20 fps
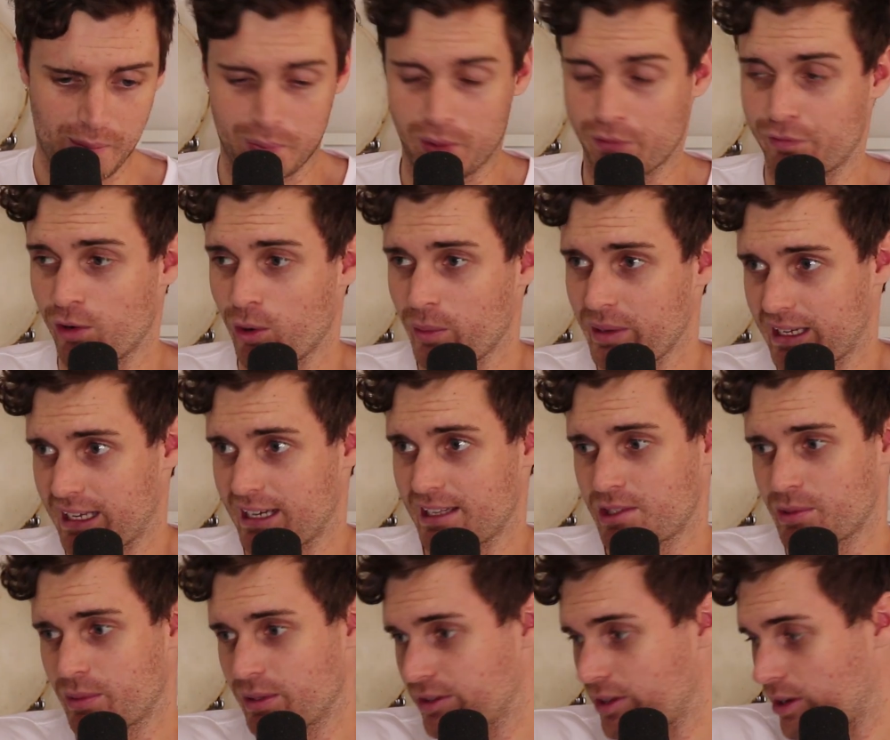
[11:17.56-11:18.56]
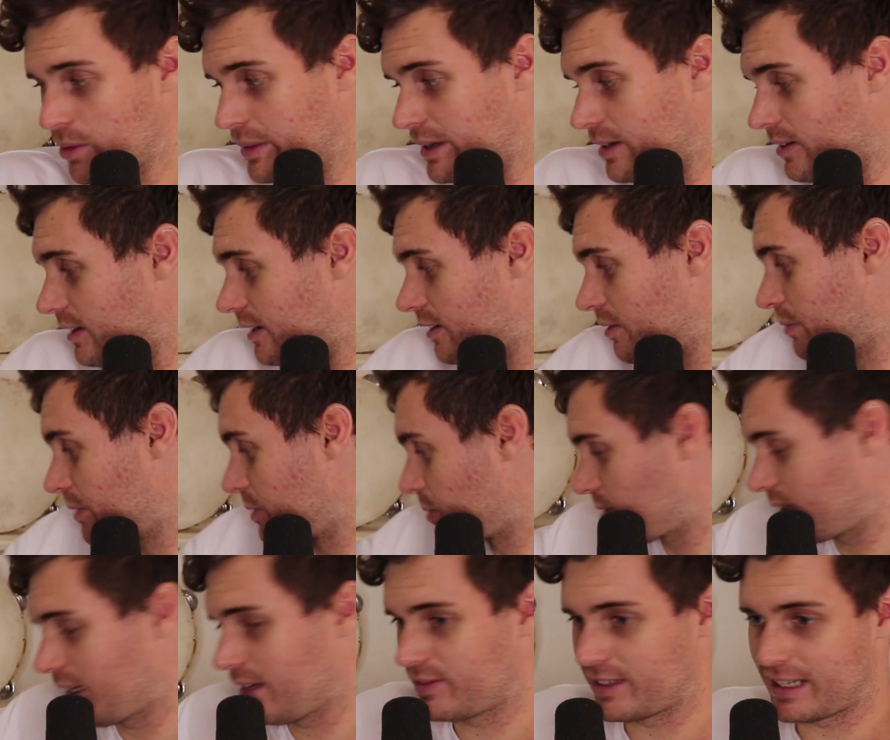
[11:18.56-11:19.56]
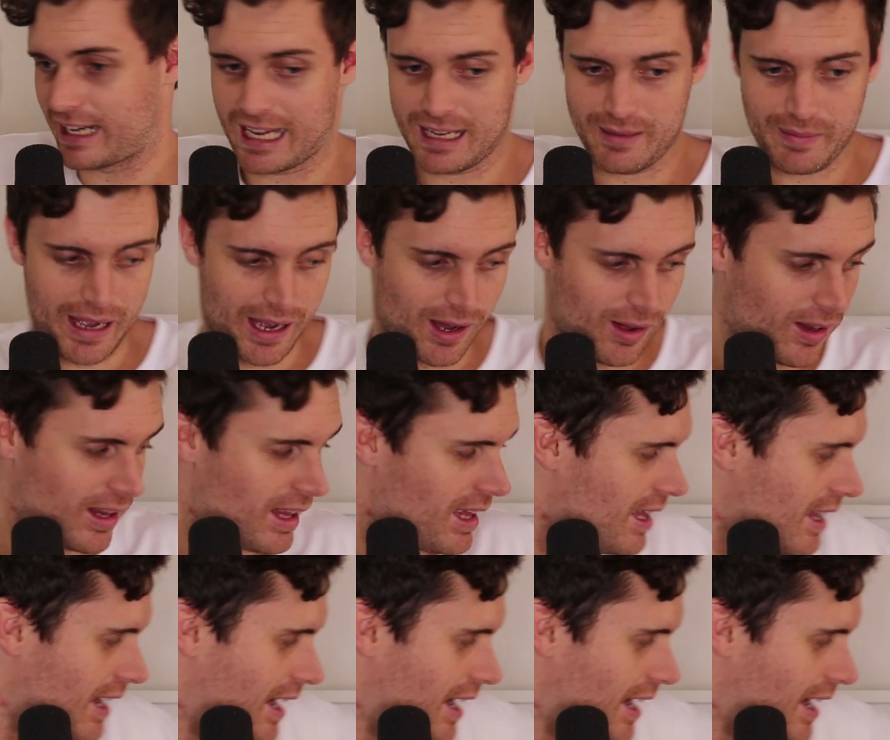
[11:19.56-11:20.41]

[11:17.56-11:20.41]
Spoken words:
Before we get into it, though, we received an email